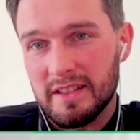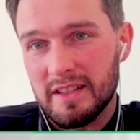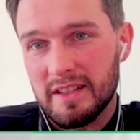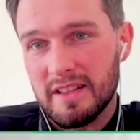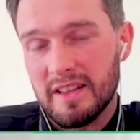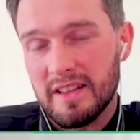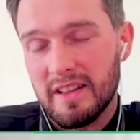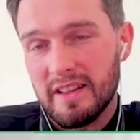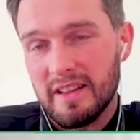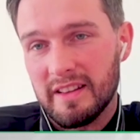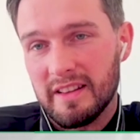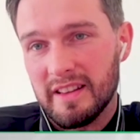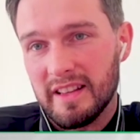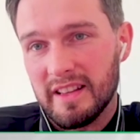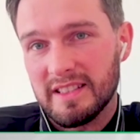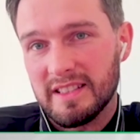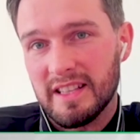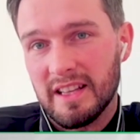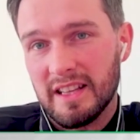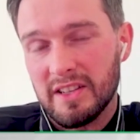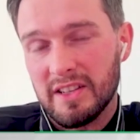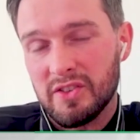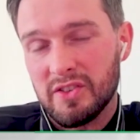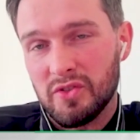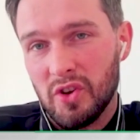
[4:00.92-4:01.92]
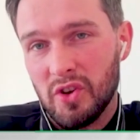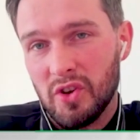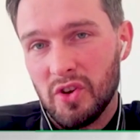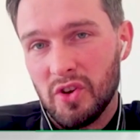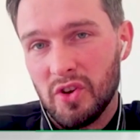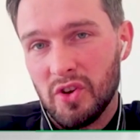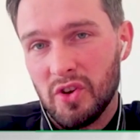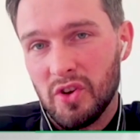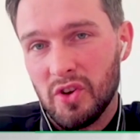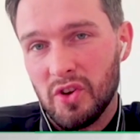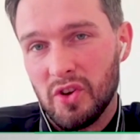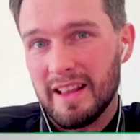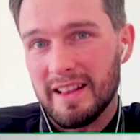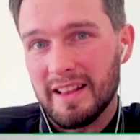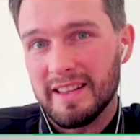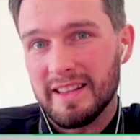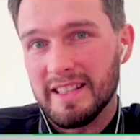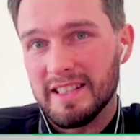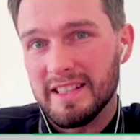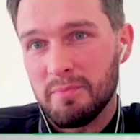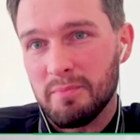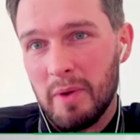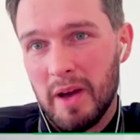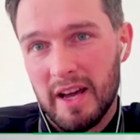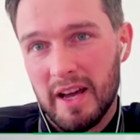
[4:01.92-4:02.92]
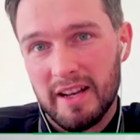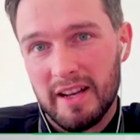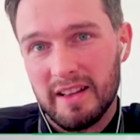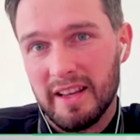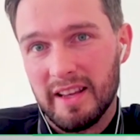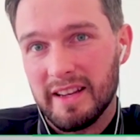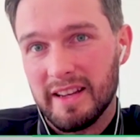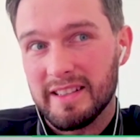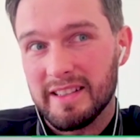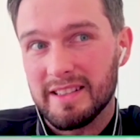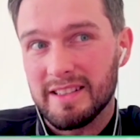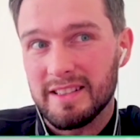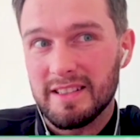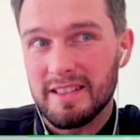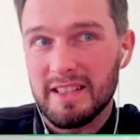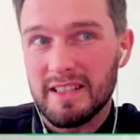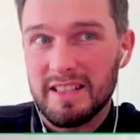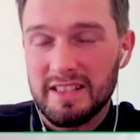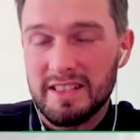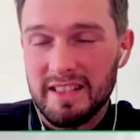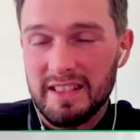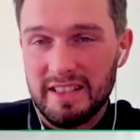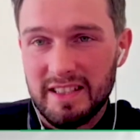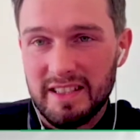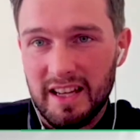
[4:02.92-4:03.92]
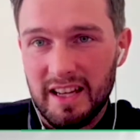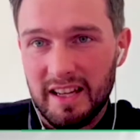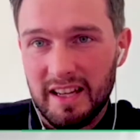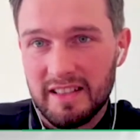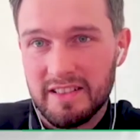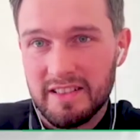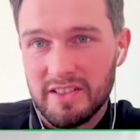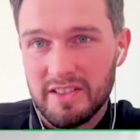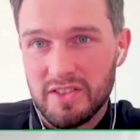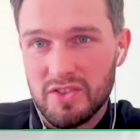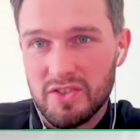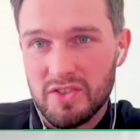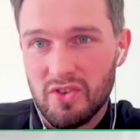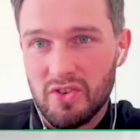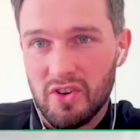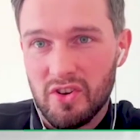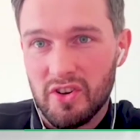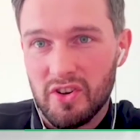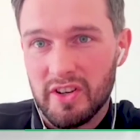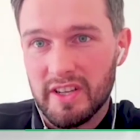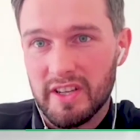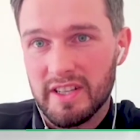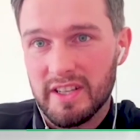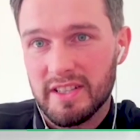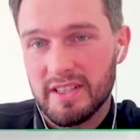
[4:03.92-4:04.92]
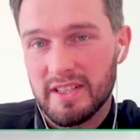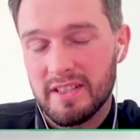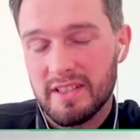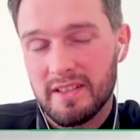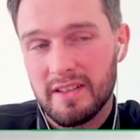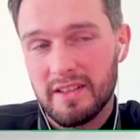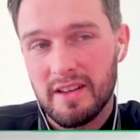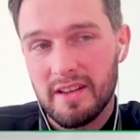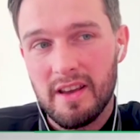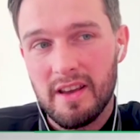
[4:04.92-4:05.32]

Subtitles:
nice little cross, and that Leeds back line isn't exactly the strongest.